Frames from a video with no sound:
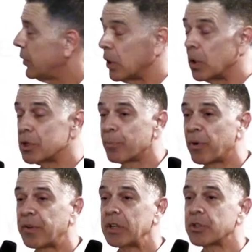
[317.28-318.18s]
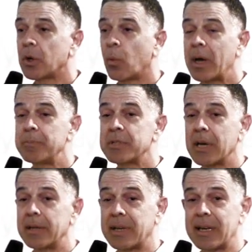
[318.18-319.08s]
There is a professional
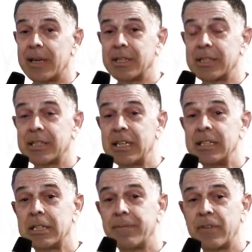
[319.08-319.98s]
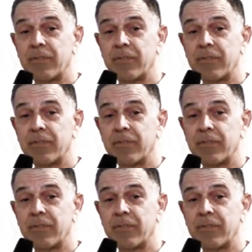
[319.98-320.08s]
website that has extensive